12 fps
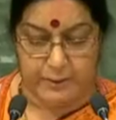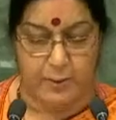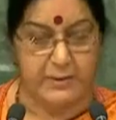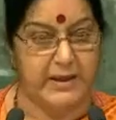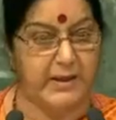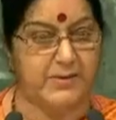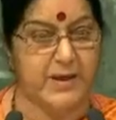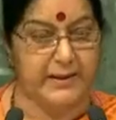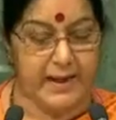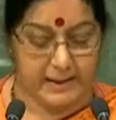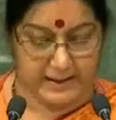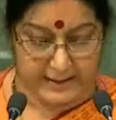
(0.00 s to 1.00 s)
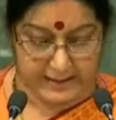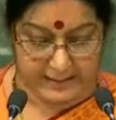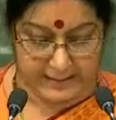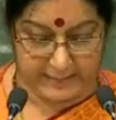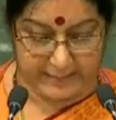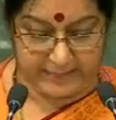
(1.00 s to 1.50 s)
the United Nations
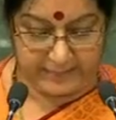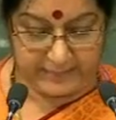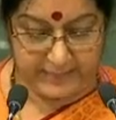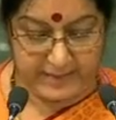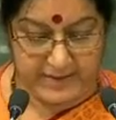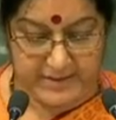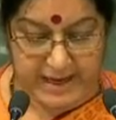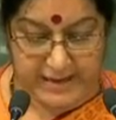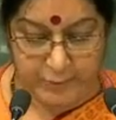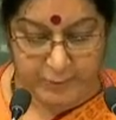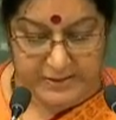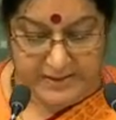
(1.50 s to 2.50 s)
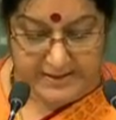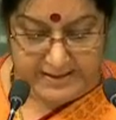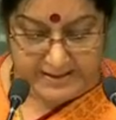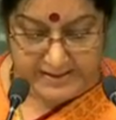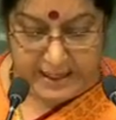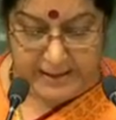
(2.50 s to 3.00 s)
should not remain frozen in
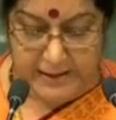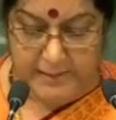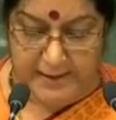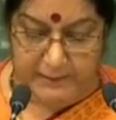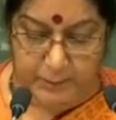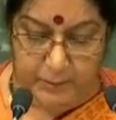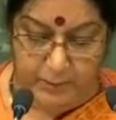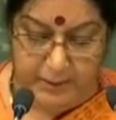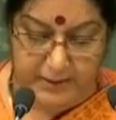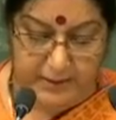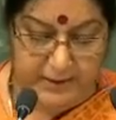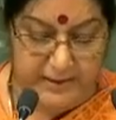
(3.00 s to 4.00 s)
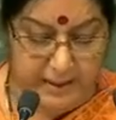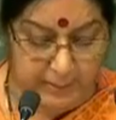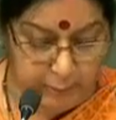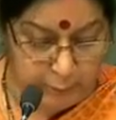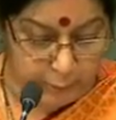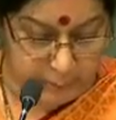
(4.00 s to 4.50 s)
1945 just to serve
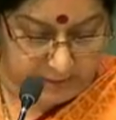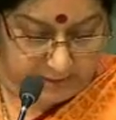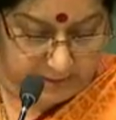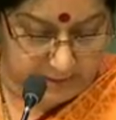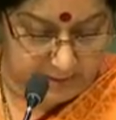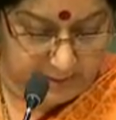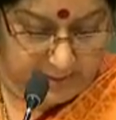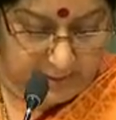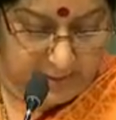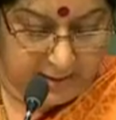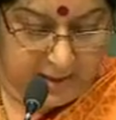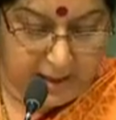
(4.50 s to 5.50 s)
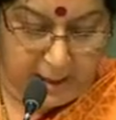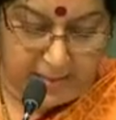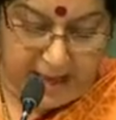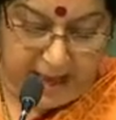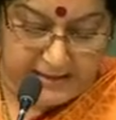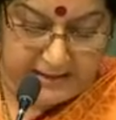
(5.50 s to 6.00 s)
the interests of a few.
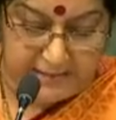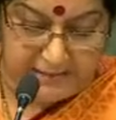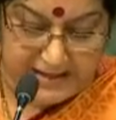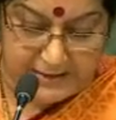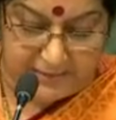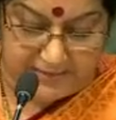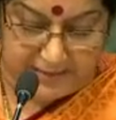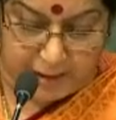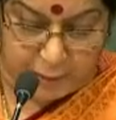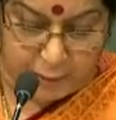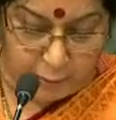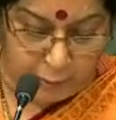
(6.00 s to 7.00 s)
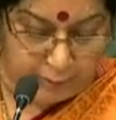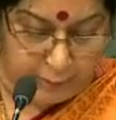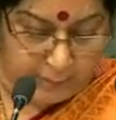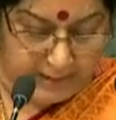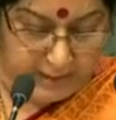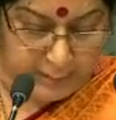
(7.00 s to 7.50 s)
Whether it is institutions or
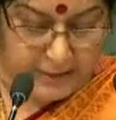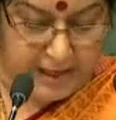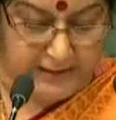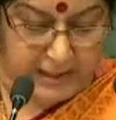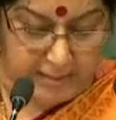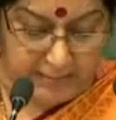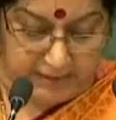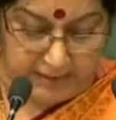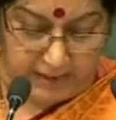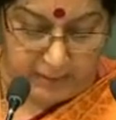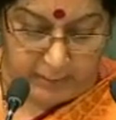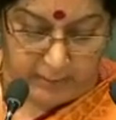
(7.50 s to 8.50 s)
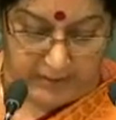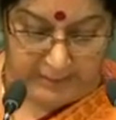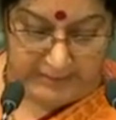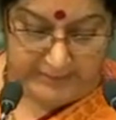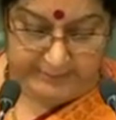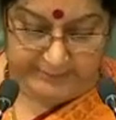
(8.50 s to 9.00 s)
issues, we must
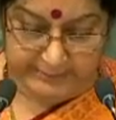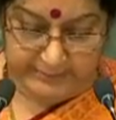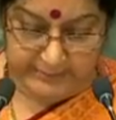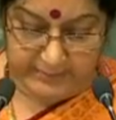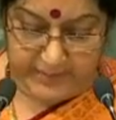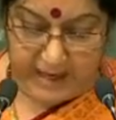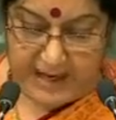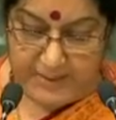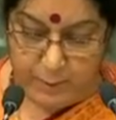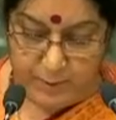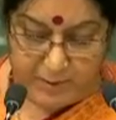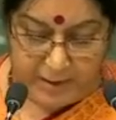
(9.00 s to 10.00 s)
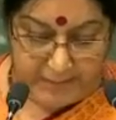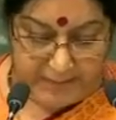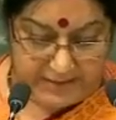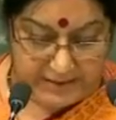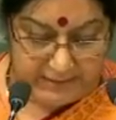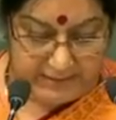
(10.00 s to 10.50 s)
come to terms with
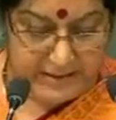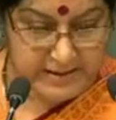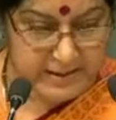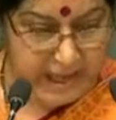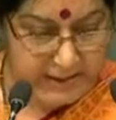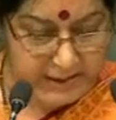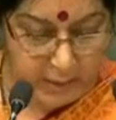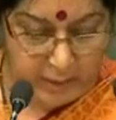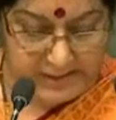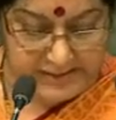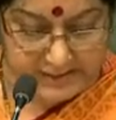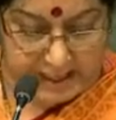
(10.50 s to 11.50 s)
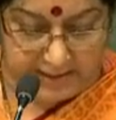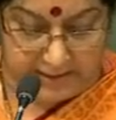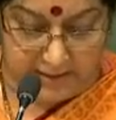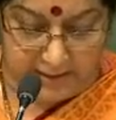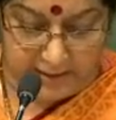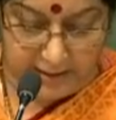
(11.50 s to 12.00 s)
present-day realities and the
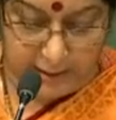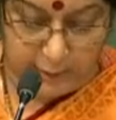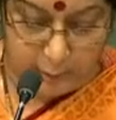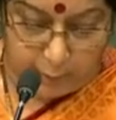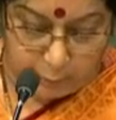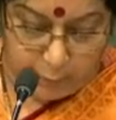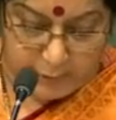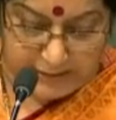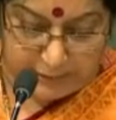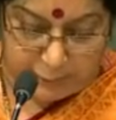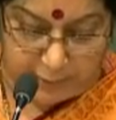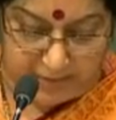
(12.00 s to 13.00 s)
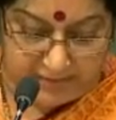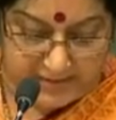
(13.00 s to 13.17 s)
challenges that confront us.